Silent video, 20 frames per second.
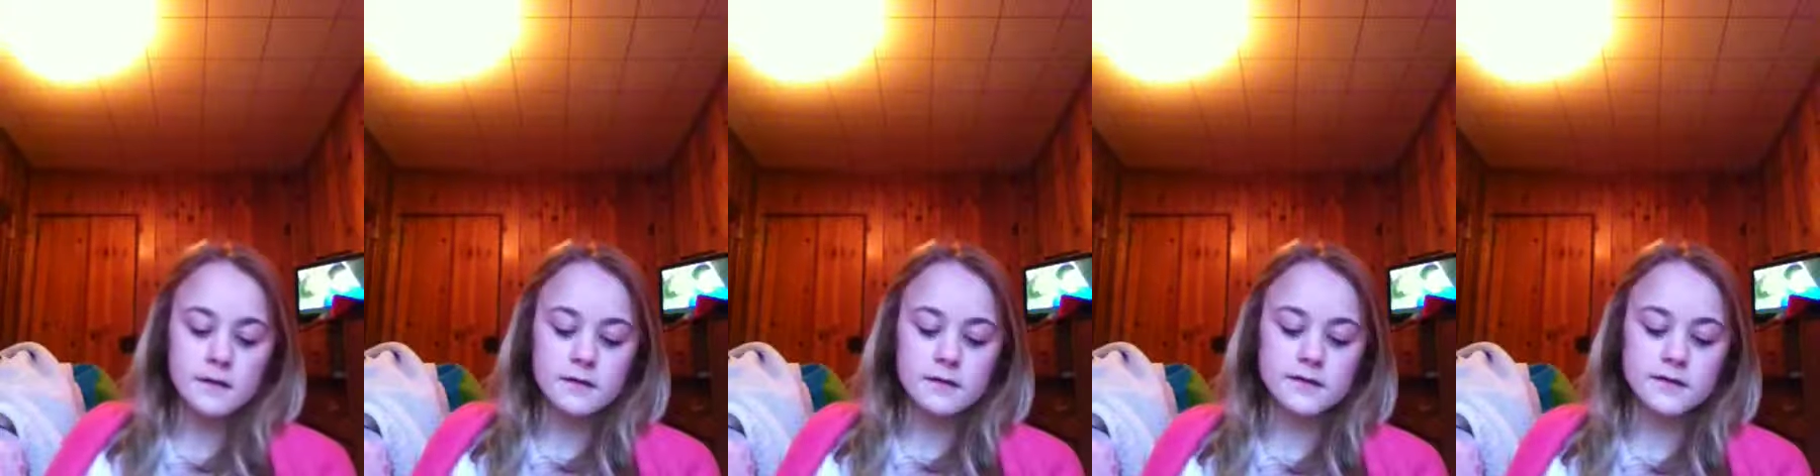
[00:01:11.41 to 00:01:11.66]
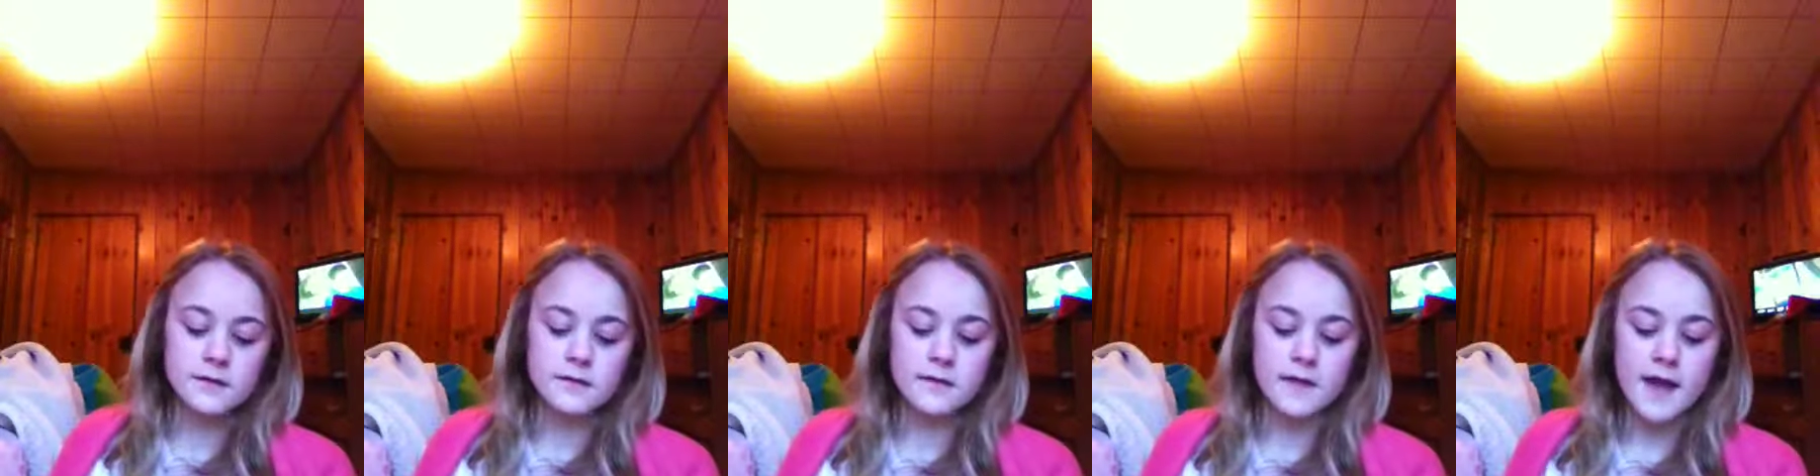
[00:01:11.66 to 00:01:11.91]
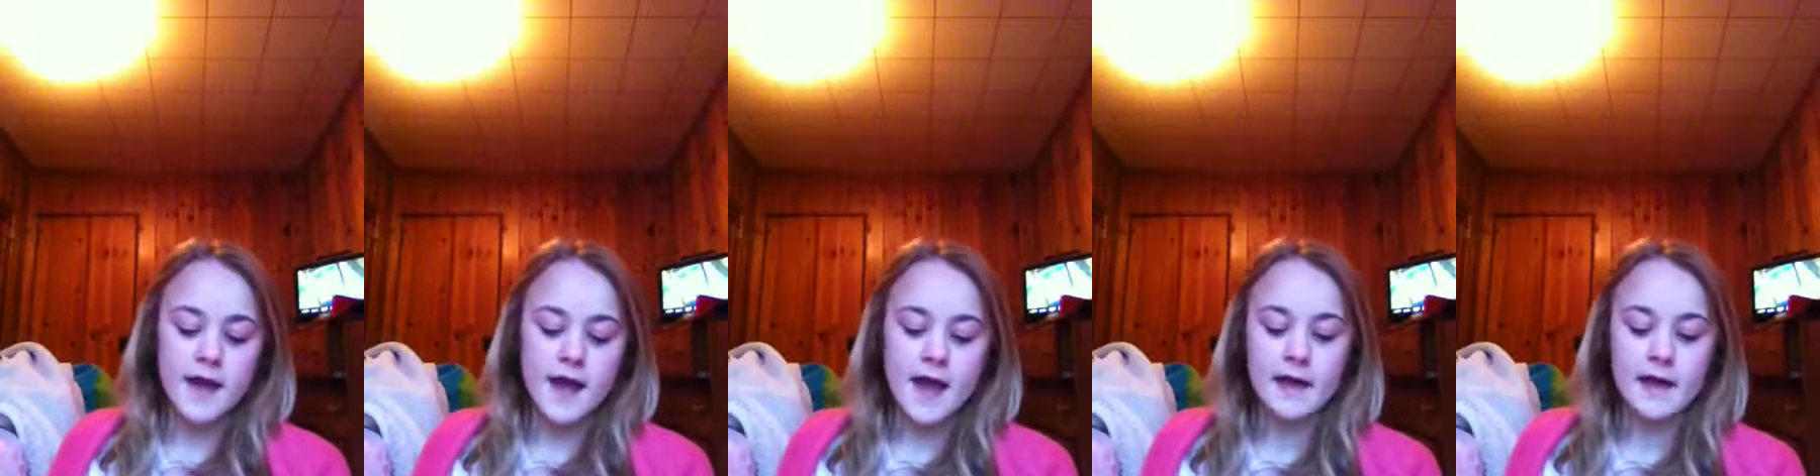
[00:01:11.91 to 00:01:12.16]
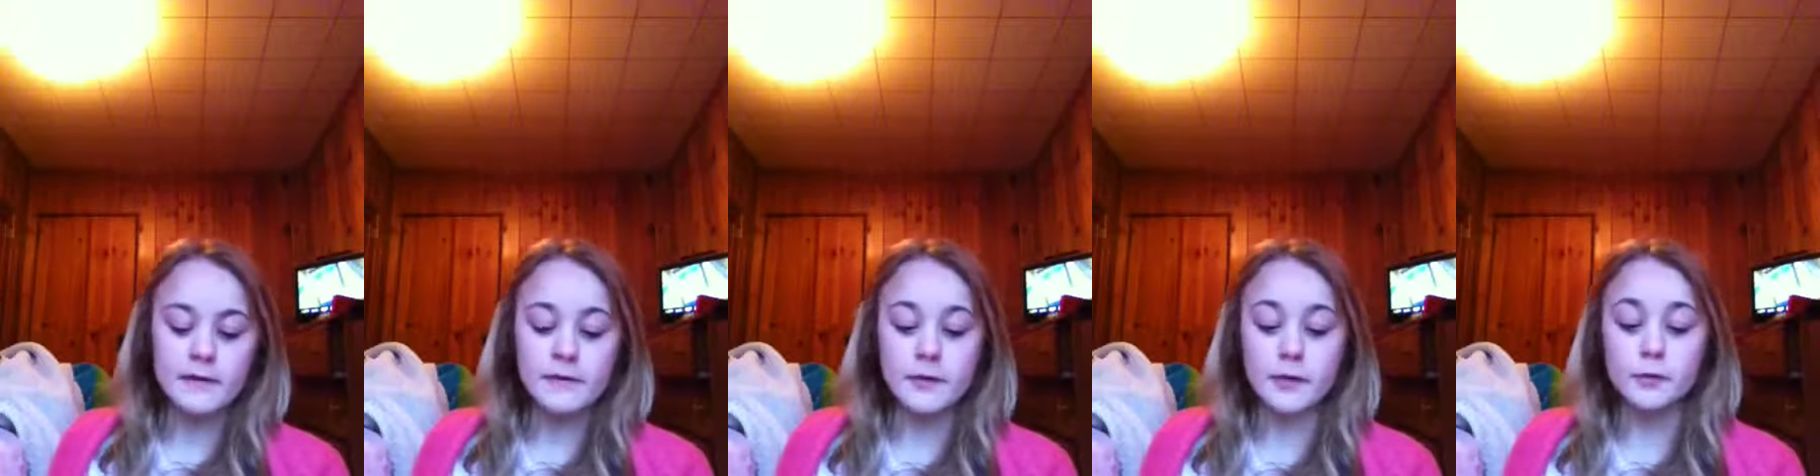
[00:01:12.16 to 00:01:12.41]
So
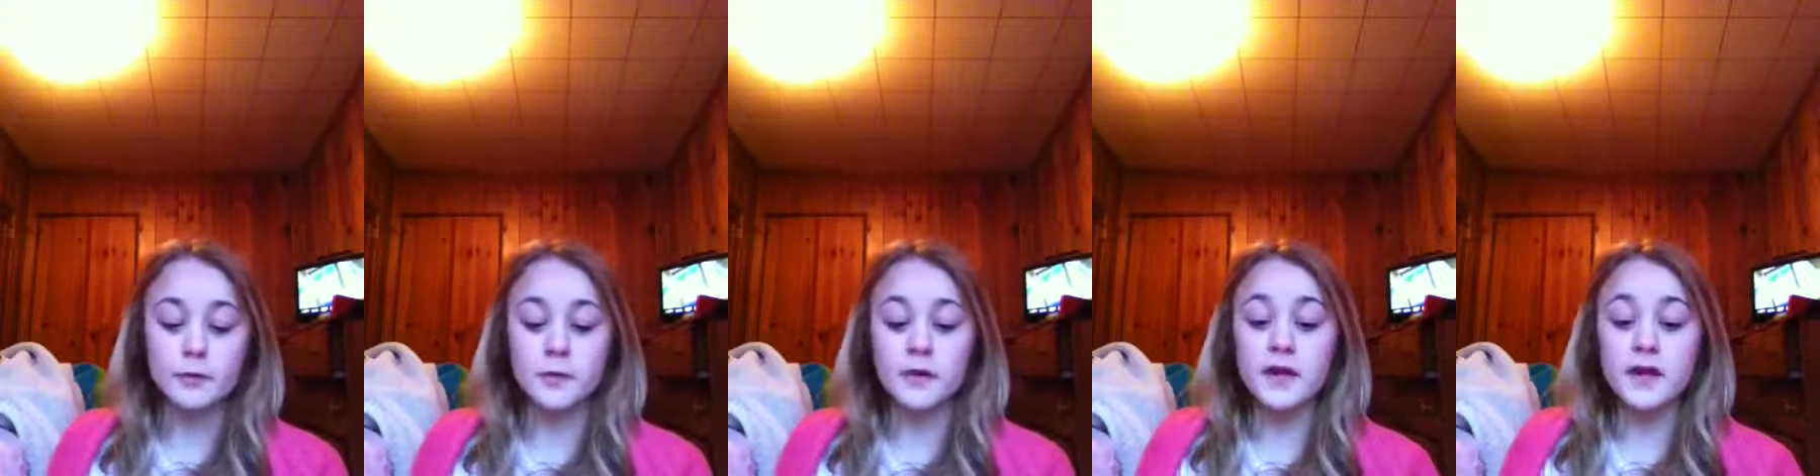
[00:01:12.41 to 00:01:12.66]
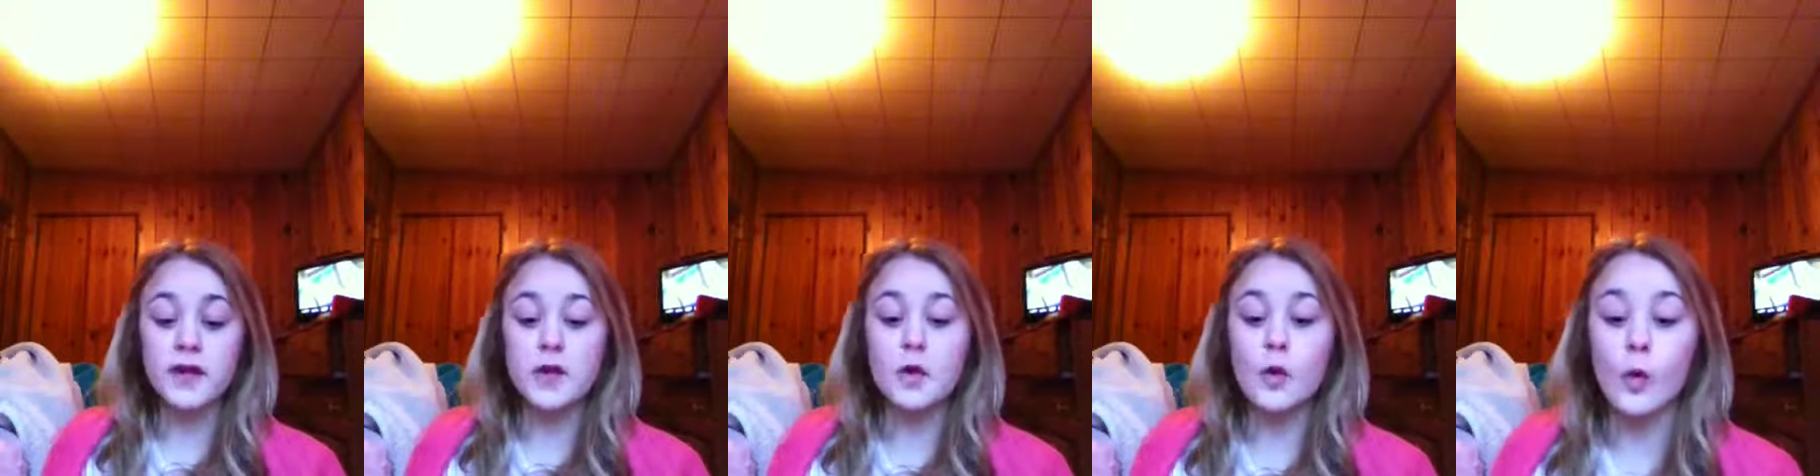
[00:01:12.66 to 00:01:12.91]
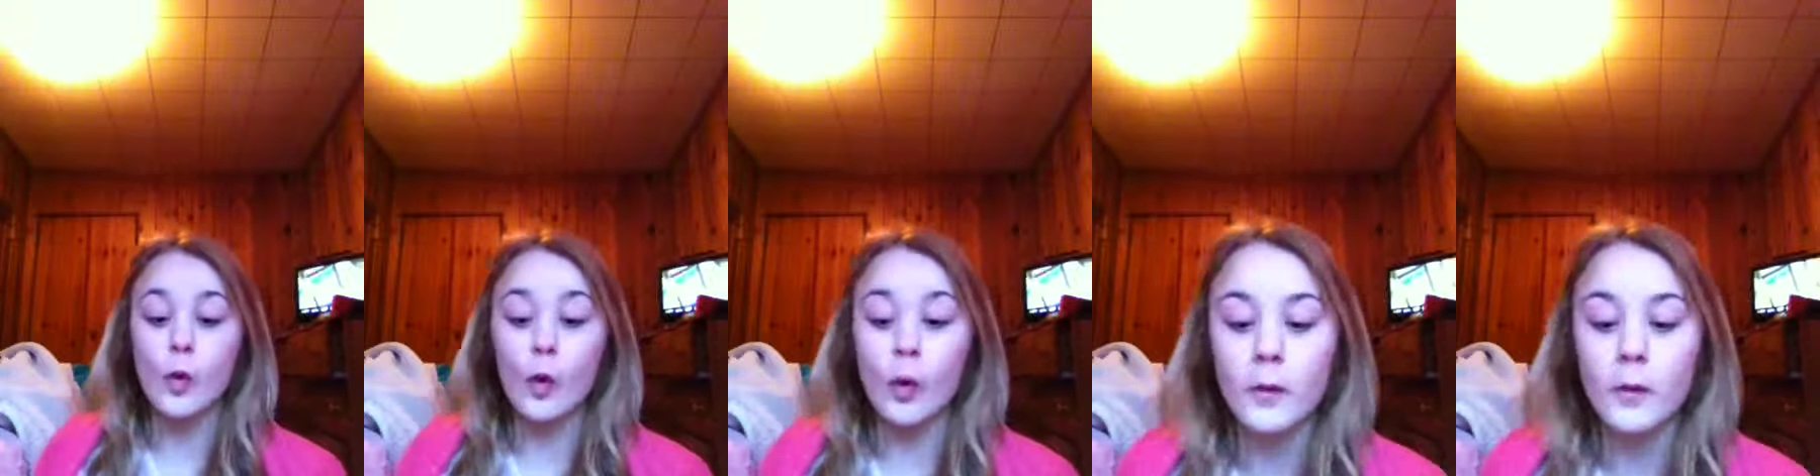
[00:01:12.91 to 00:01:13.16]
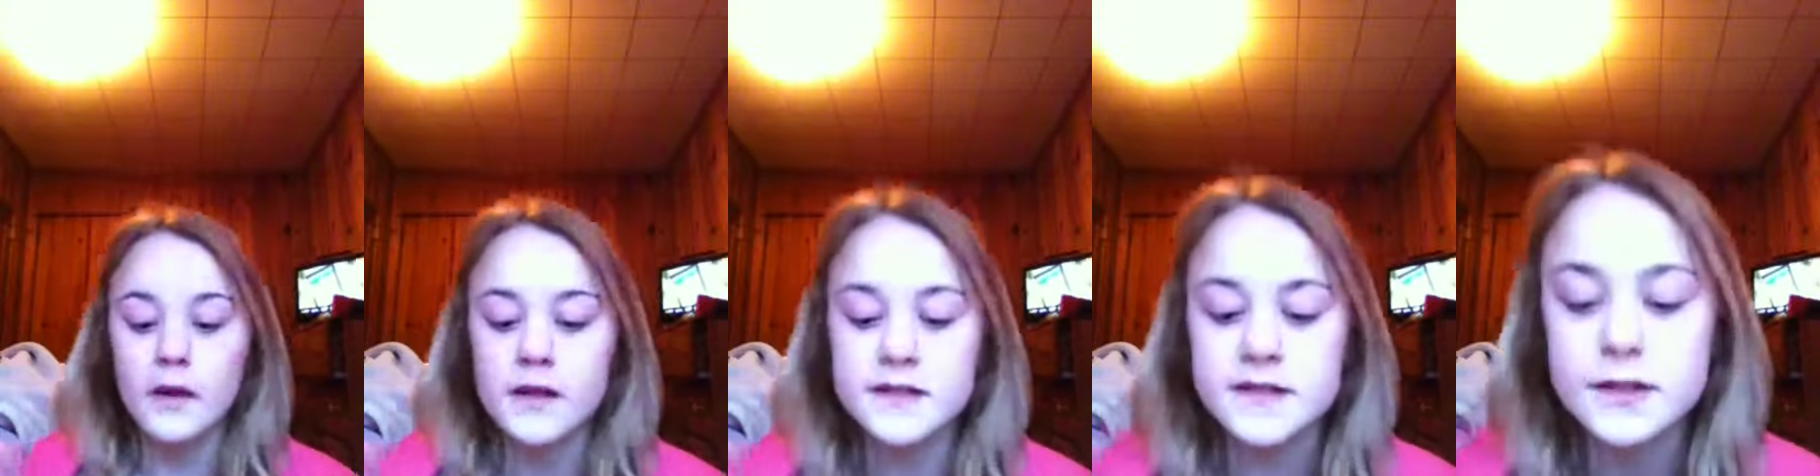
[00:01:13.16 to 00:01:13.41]
yeah, and they're really
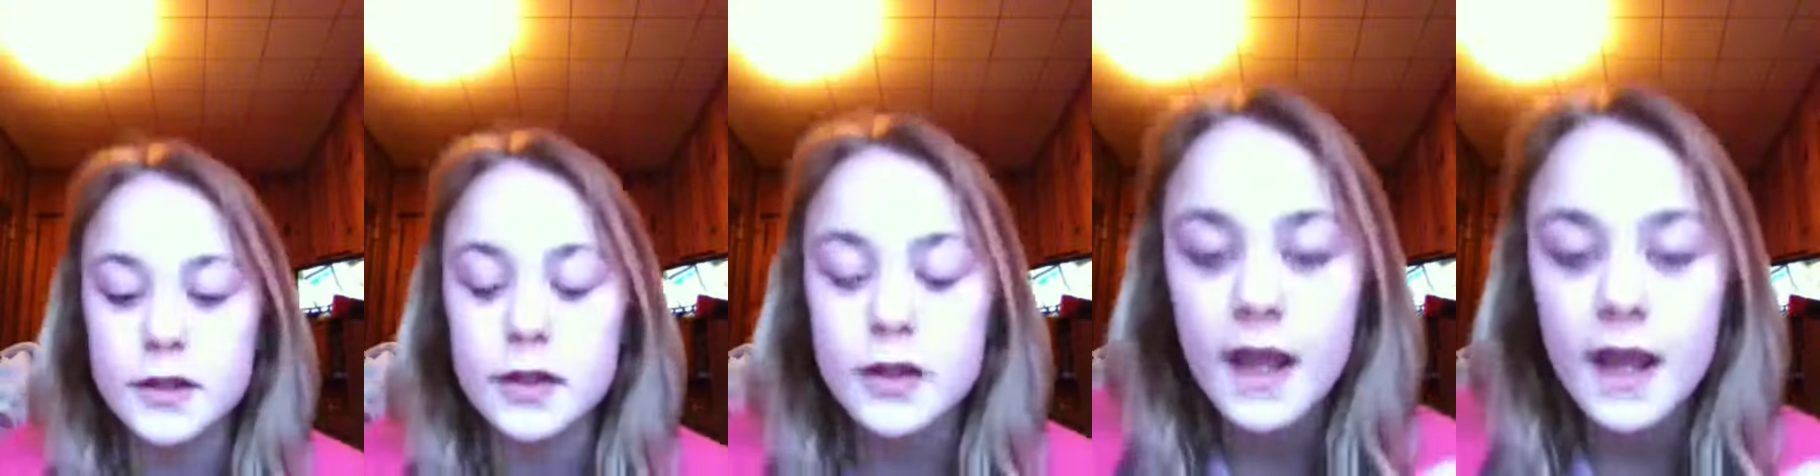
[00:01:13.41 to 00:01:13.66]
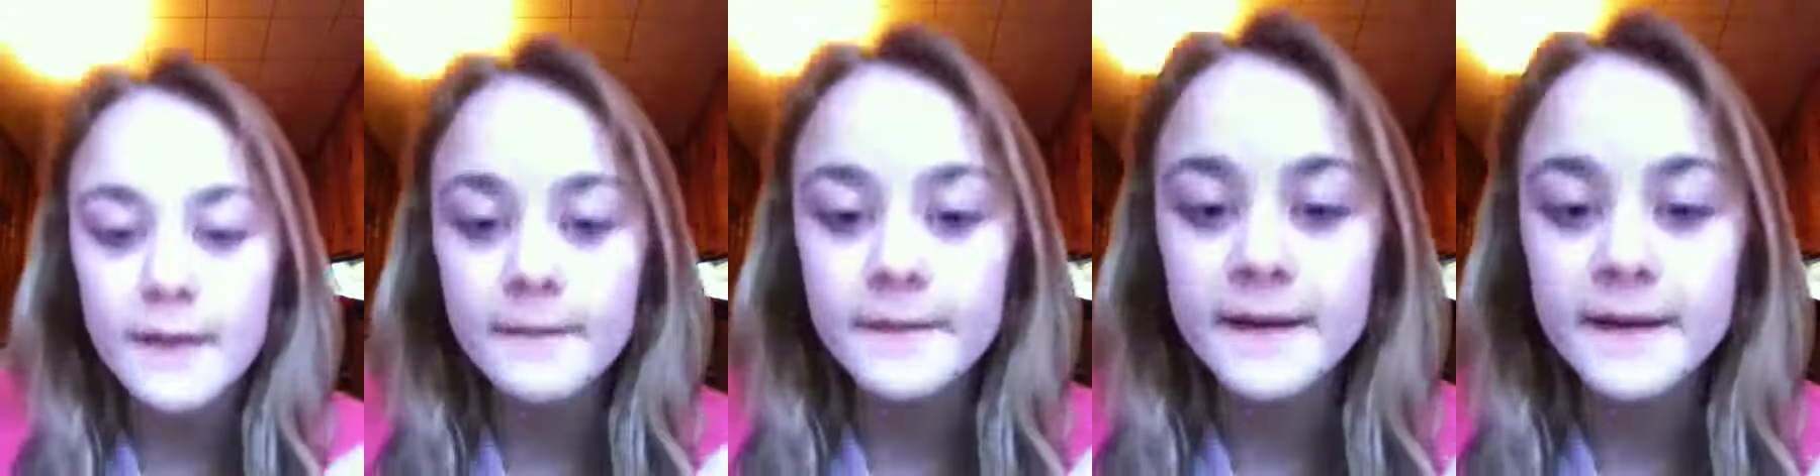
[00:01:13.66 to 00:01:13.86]
cool, because look how